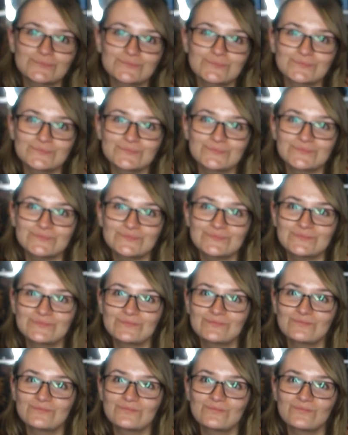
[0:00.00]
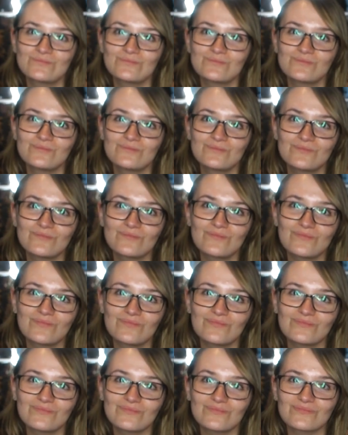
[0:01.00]

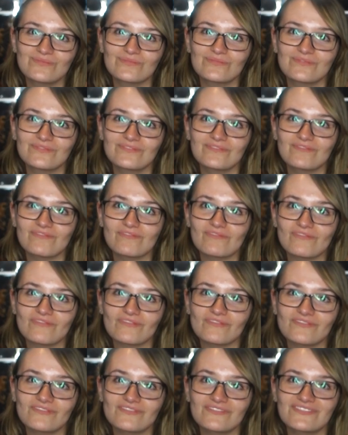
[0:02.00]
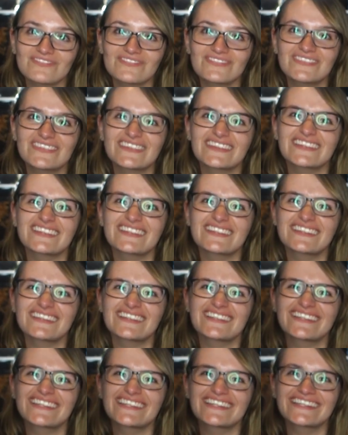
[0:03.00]

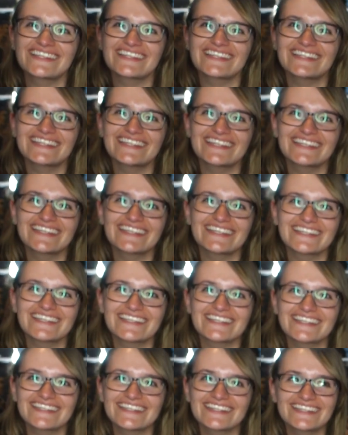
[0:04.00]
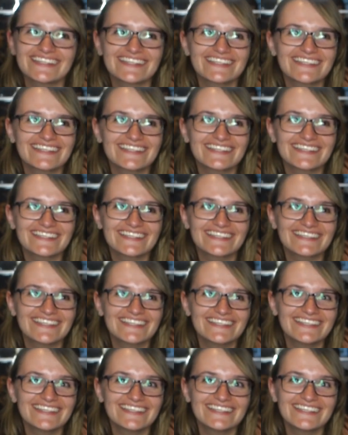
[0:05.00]

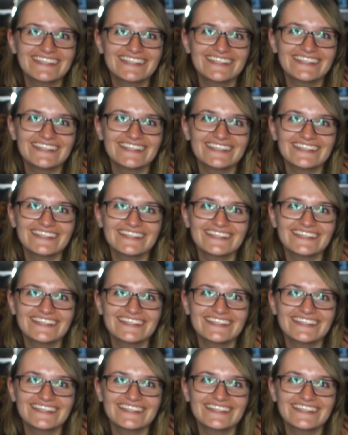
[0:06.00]
The person shown says nothing.